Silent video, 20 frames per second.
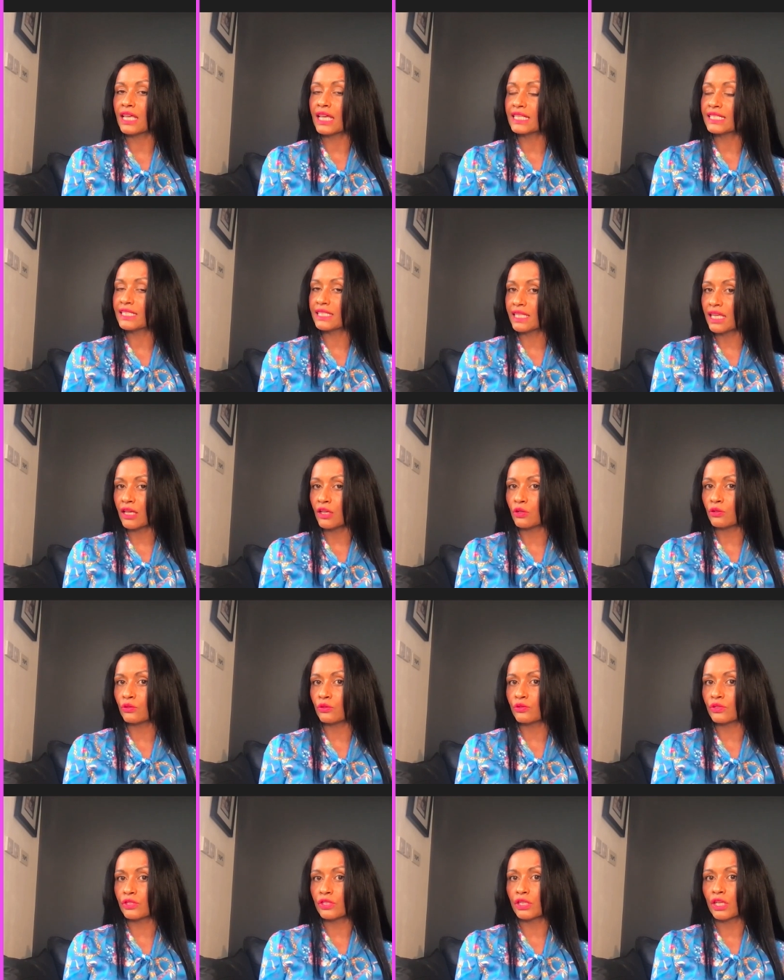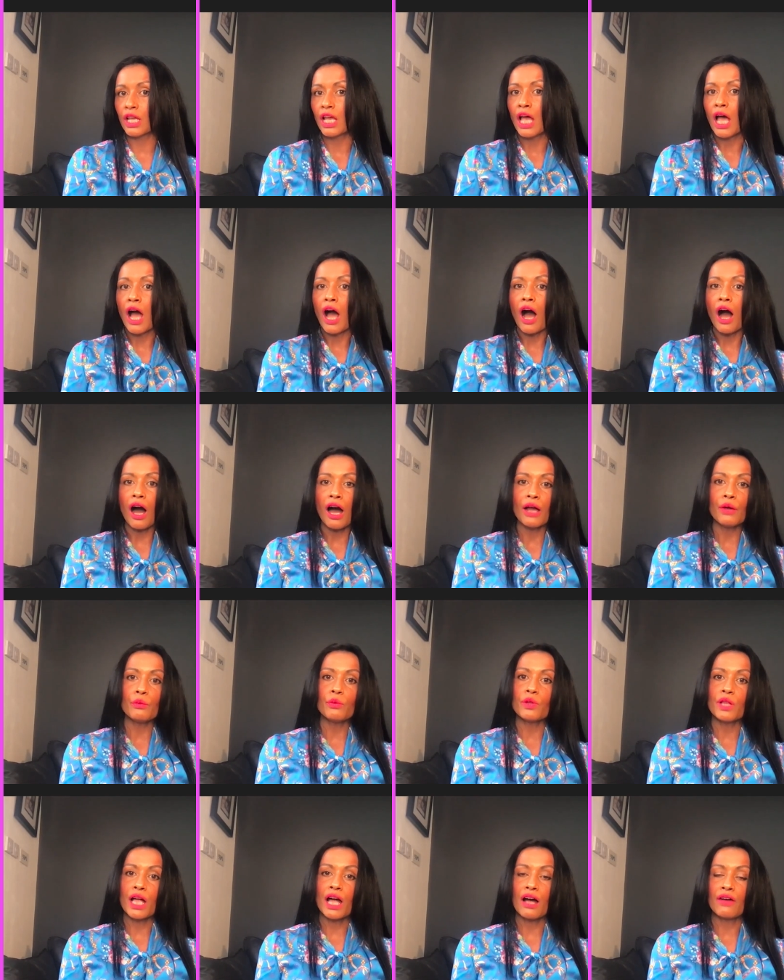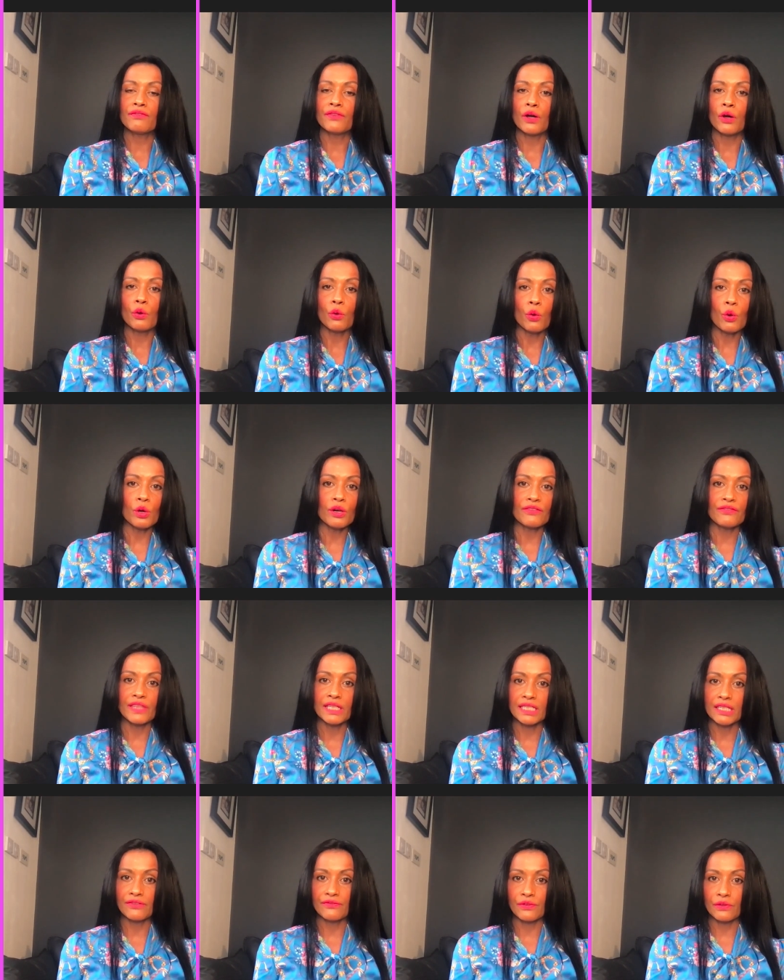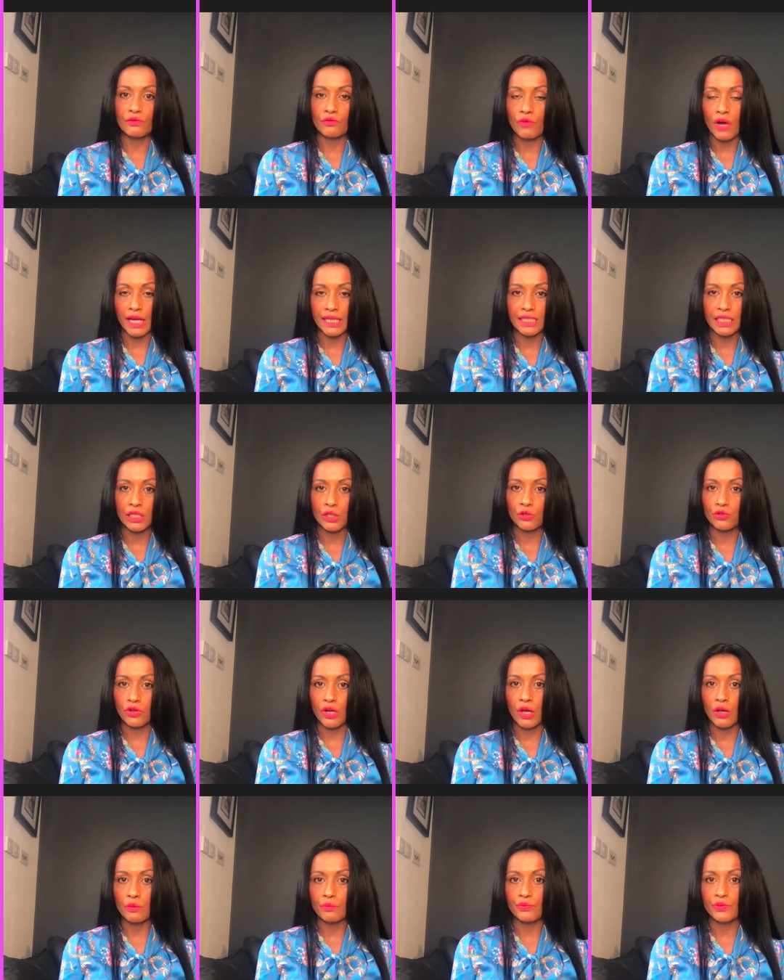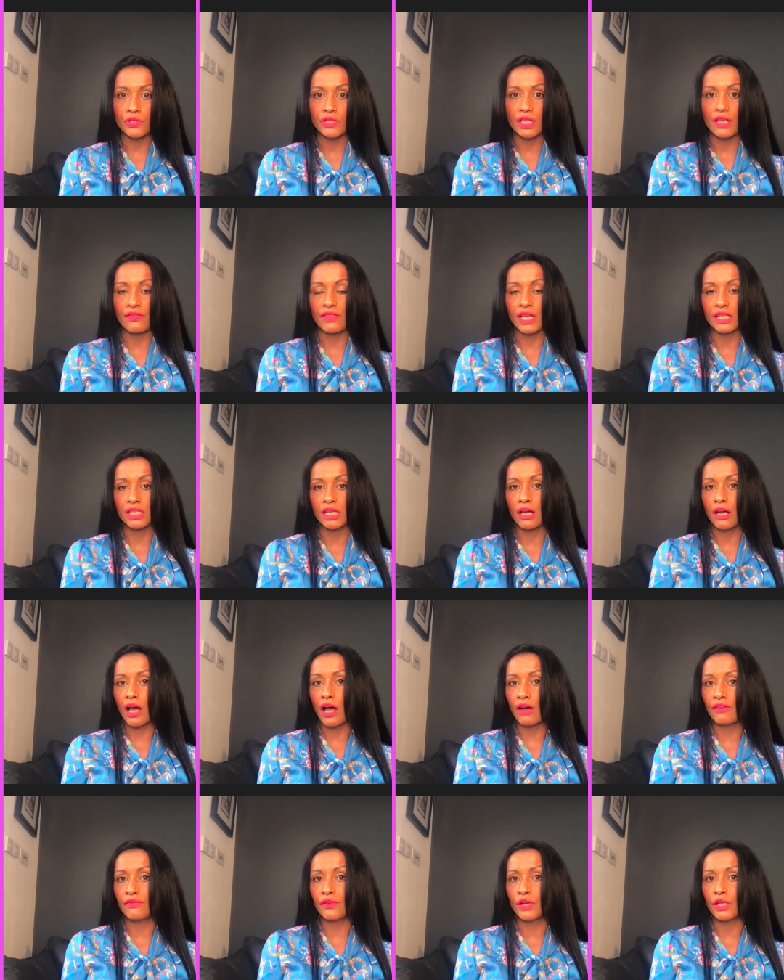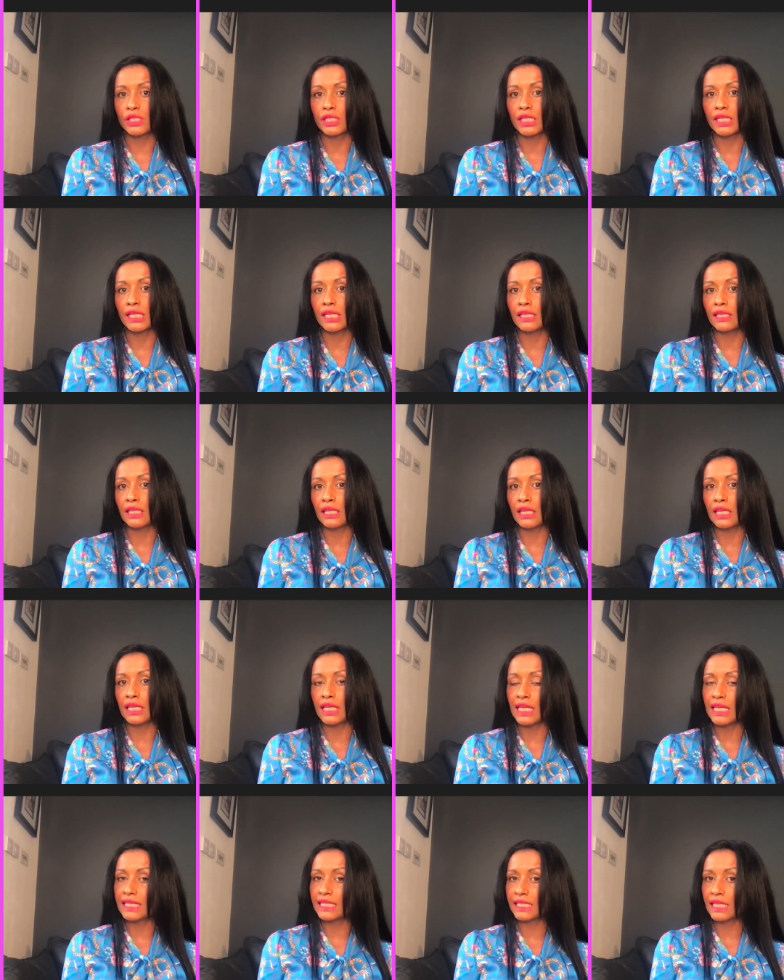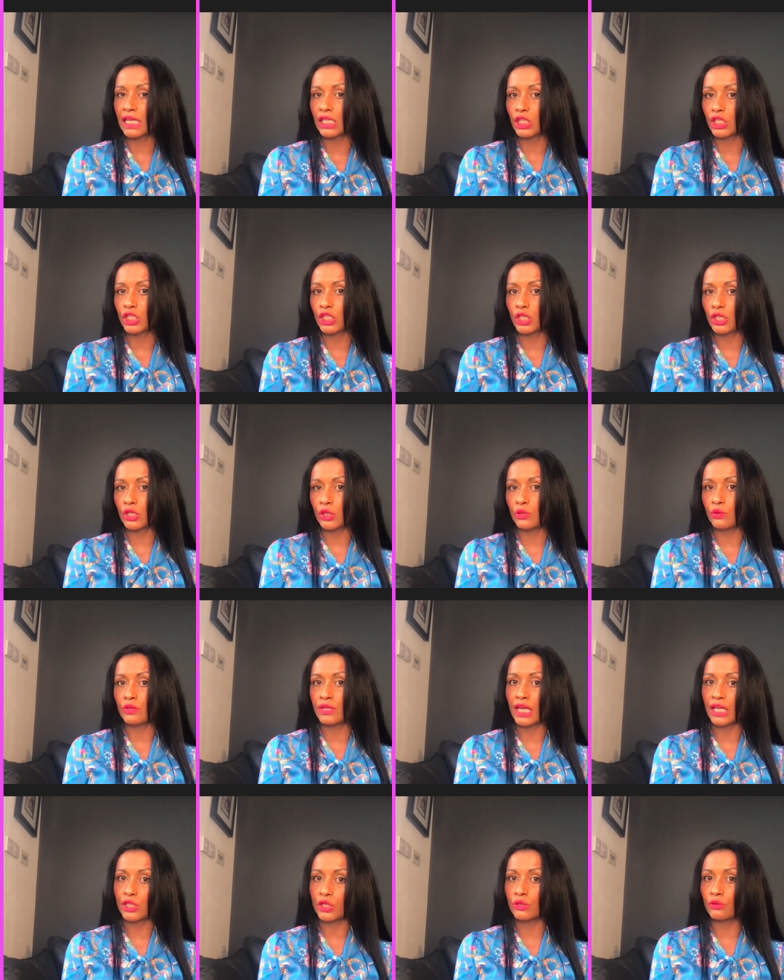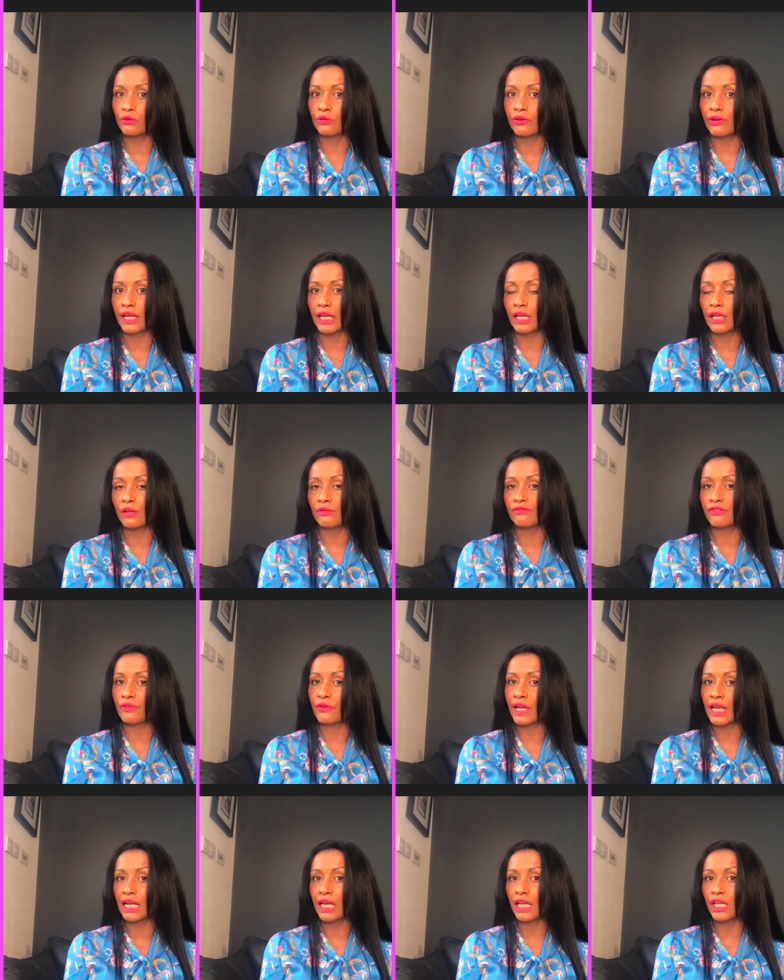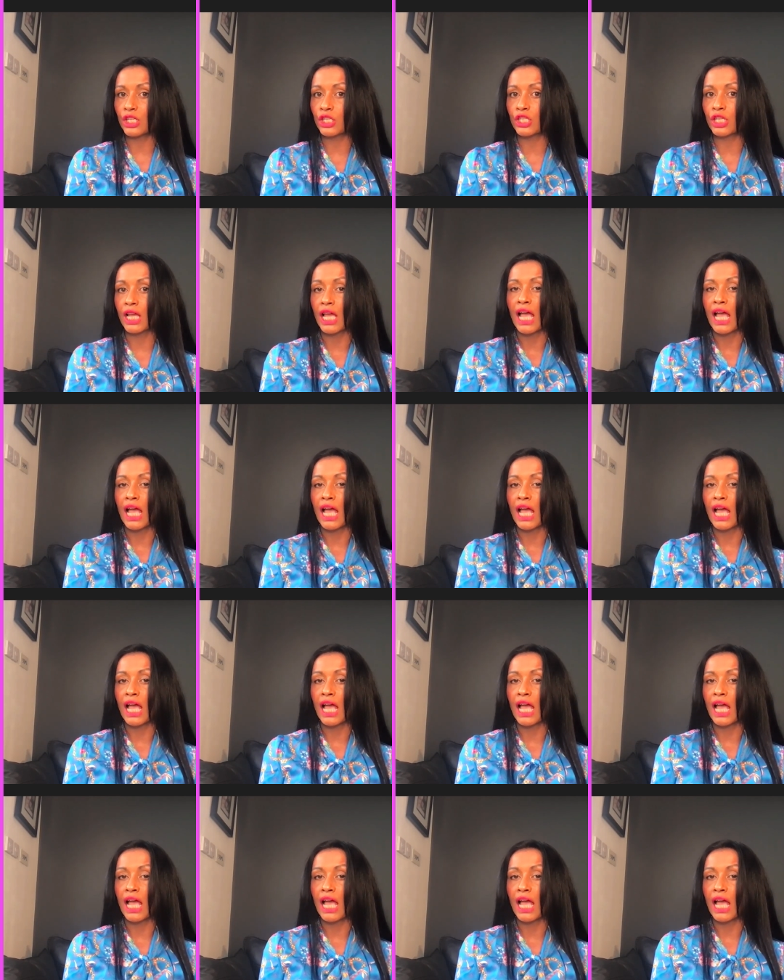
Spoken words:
skills. I will cover all of the different writing tropes that are covered in the Key Stage 2 National Curriculum for English